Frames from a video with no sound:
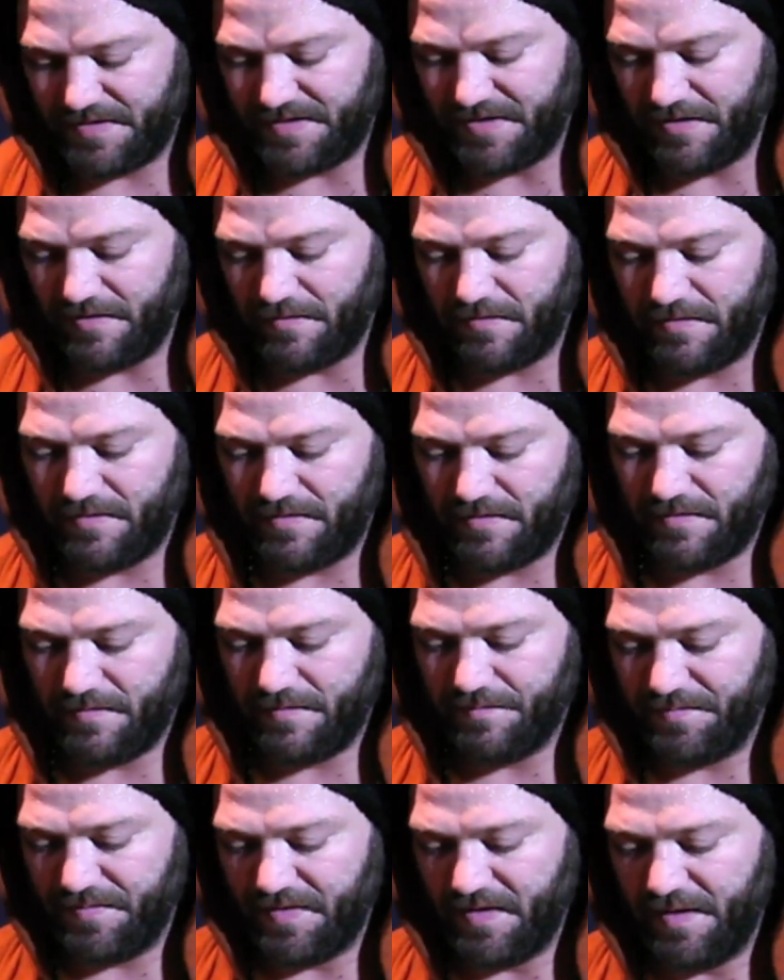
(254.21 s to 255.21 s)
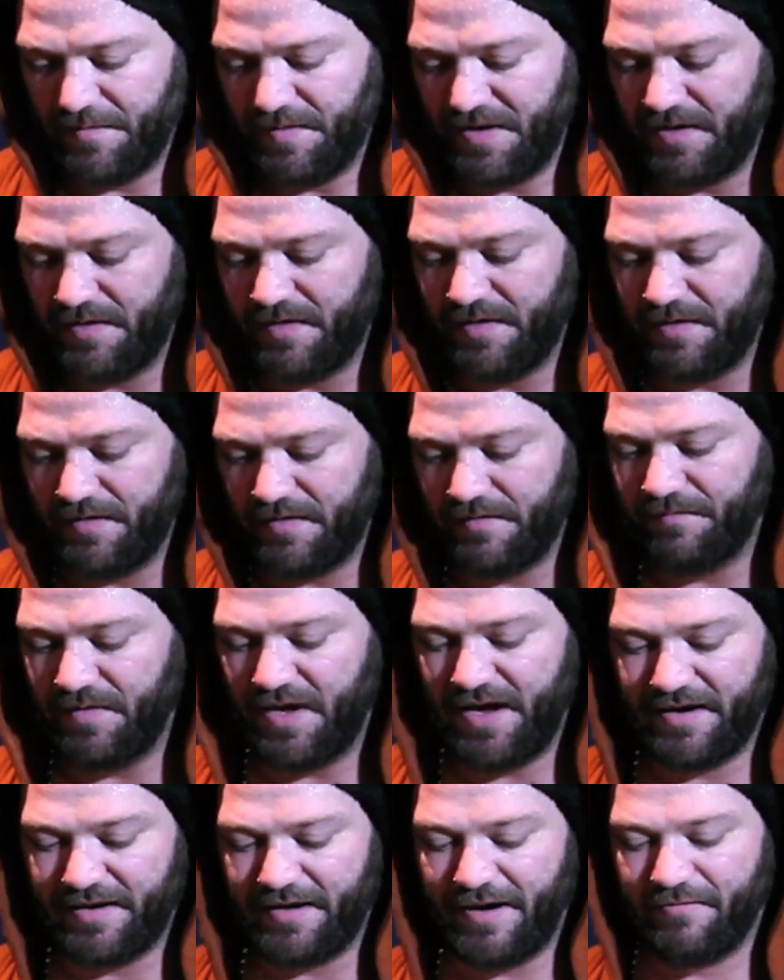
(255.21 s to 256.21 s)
So, I mean, yeah,